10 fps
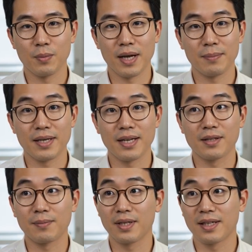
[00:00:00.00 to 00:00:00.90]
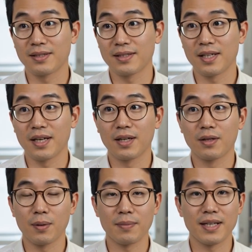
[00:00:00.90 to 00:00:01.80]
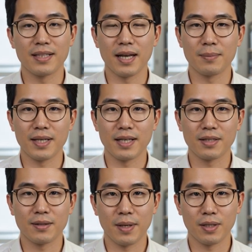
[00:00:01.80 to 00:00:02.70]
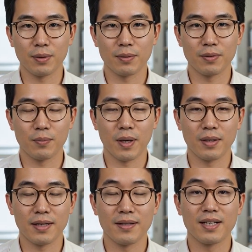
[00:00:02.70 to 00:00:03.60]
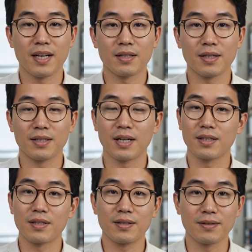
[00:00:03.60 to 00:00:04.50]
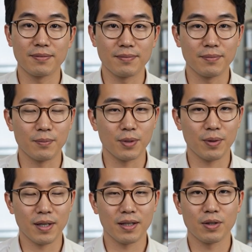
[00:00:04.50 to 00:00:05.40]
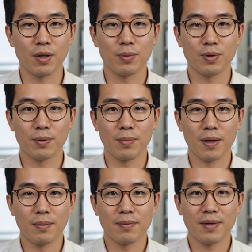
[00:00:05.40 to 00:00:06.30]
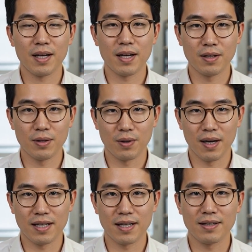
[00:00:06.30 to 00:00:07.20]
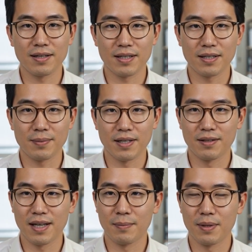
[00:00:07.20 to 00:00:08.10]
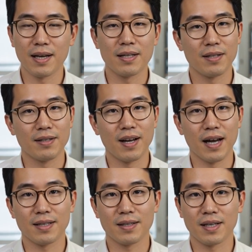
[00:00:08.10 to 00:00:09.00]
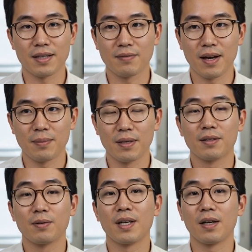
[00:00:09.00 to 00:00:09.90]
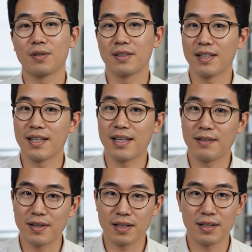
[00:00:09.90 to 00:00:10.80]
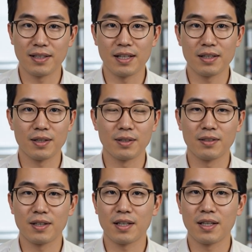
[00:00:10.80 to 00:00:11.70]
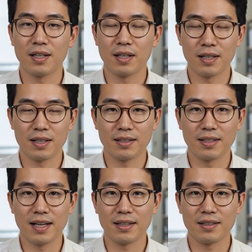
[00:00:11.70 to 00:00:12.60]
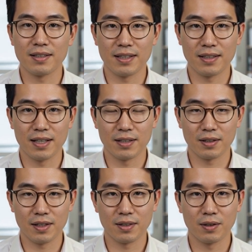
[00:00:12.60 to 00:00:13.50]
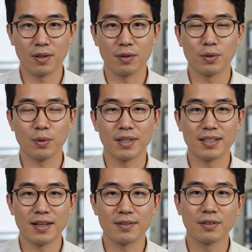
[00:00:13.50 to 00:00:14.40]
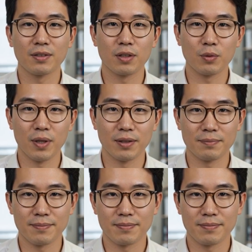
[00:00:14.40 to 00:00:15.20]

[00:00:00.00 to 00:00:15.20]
and one application breaks, you update that application's bottle while leaving the other untouched. When you need to troubleshoot a problem, you address it in the specific application's isolated environment without risking any effect on the others. Cite index true 27-1.